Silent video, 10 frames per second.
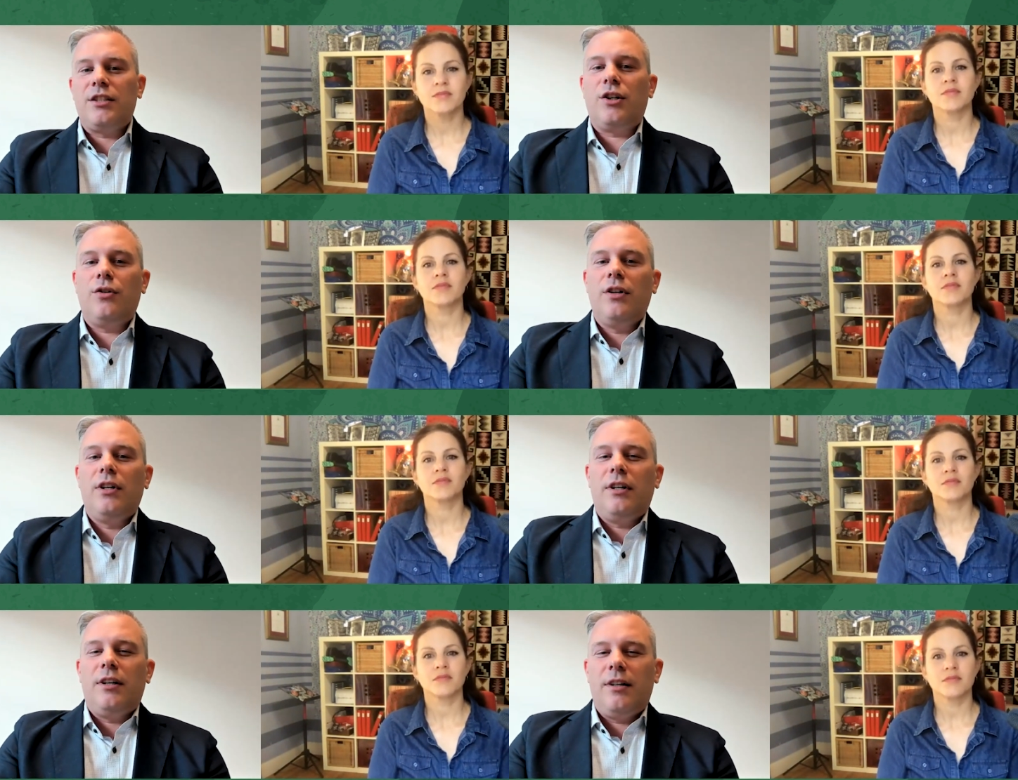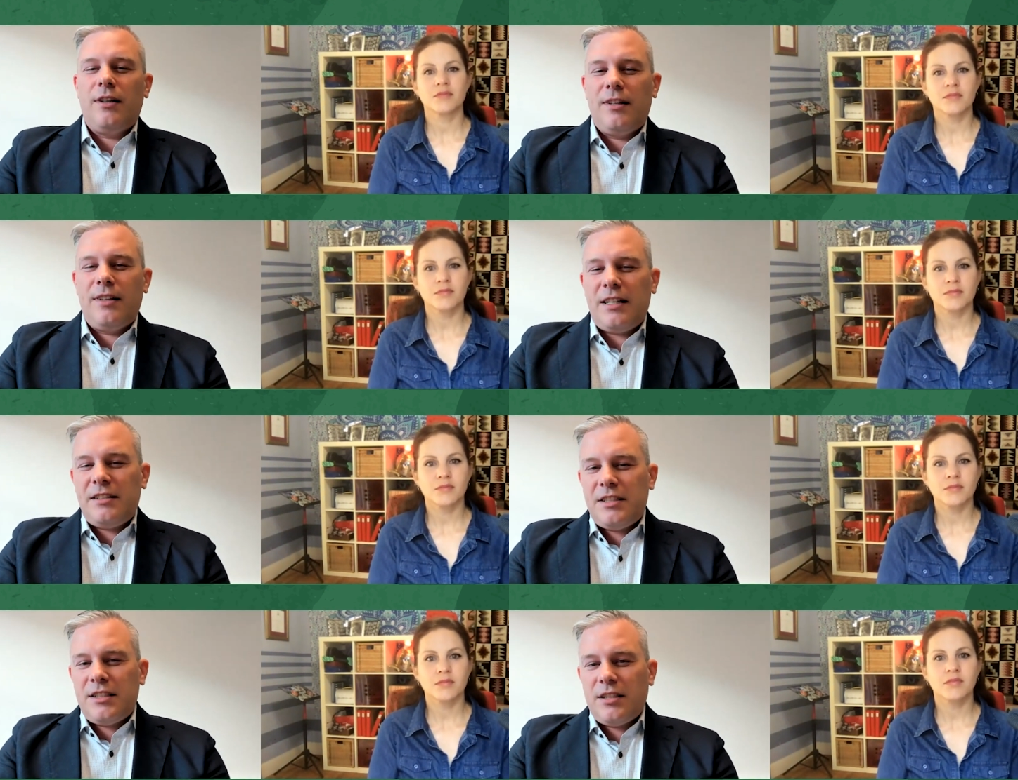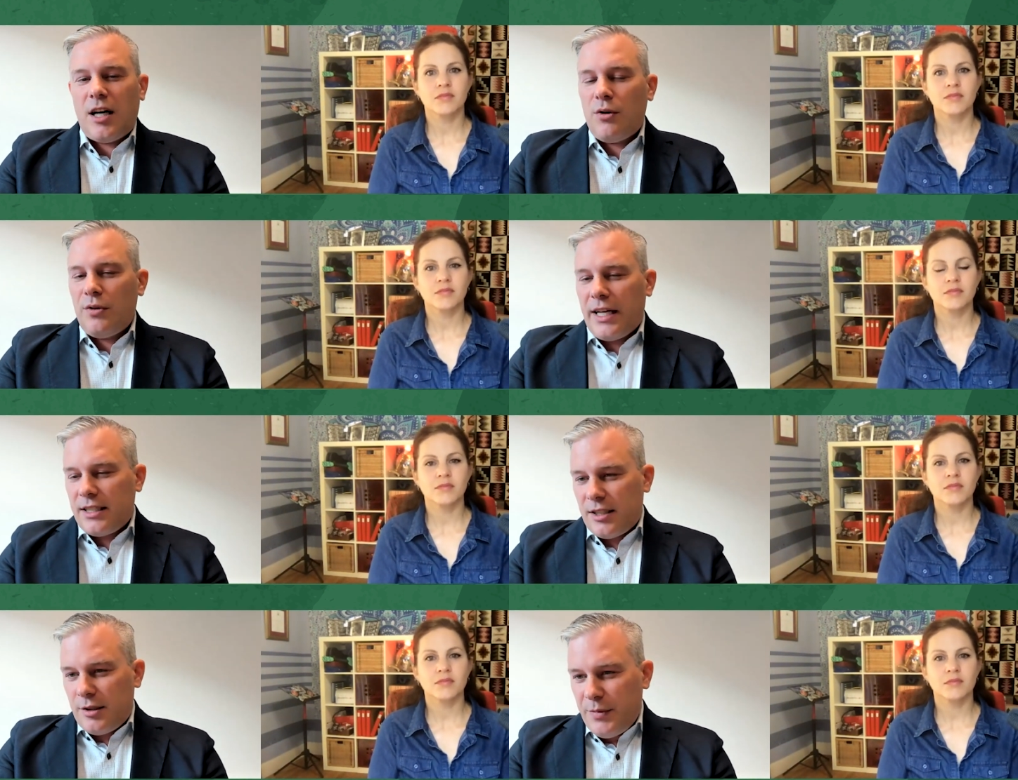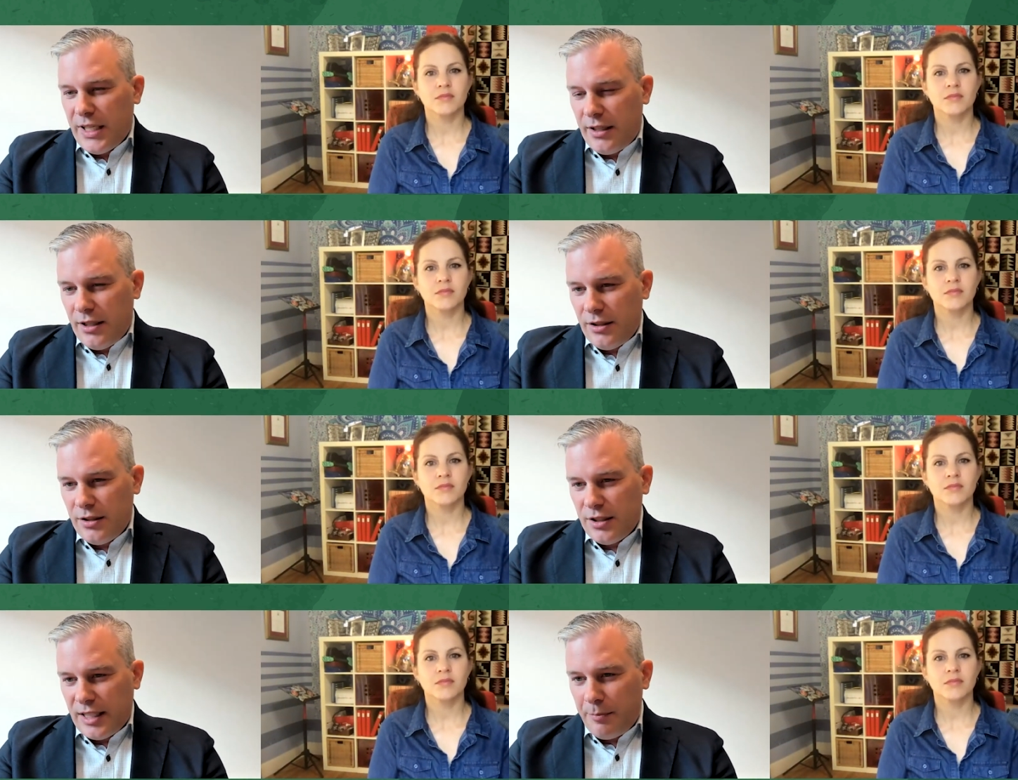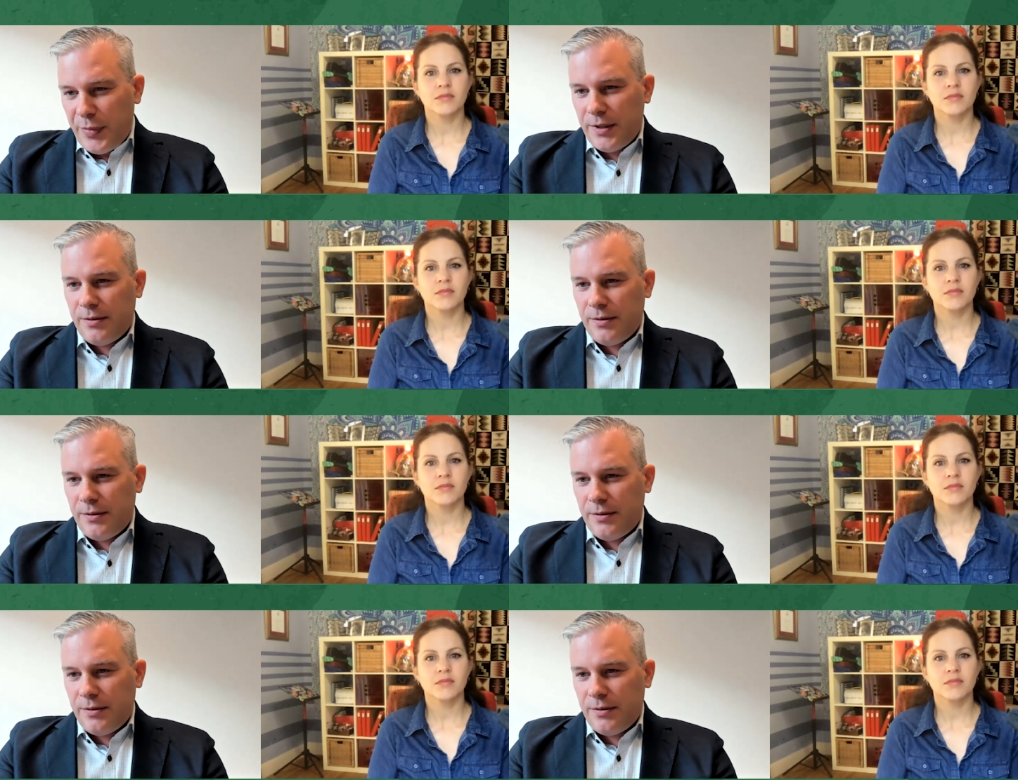Speaker 1: So that's our next big step